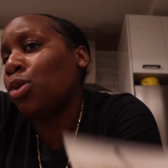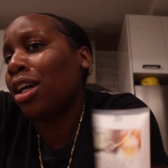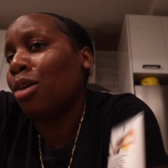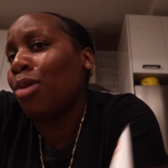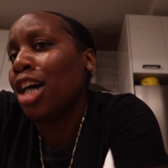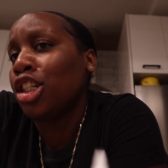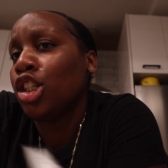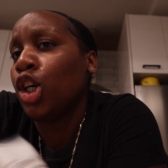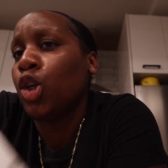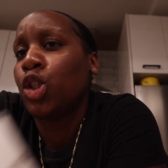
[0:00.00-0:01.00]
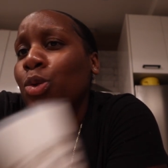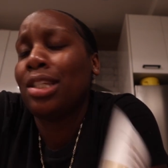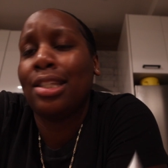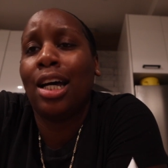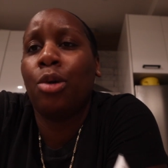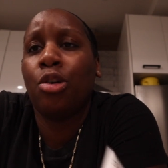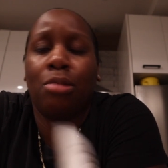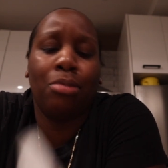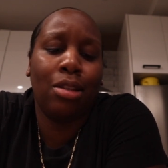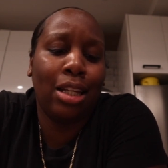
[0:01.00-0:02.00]
do like a wash and go twist out or
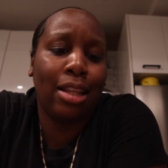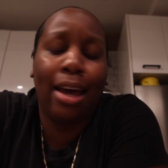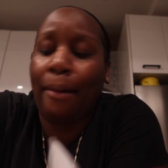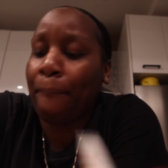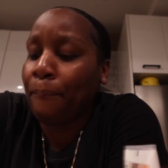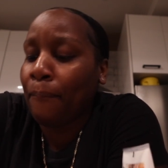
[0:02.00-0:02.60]
something like that